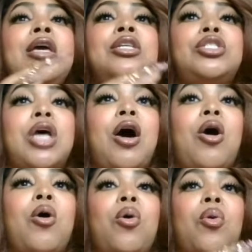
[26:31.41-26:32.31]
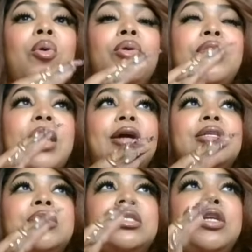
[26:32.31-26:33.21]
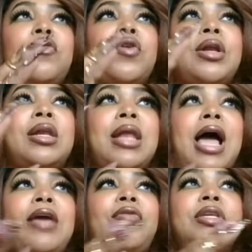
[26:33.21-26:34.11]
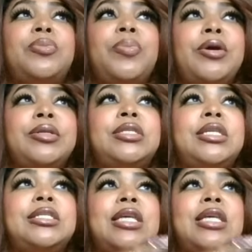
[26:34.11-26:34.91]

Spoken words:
So there's different life experiences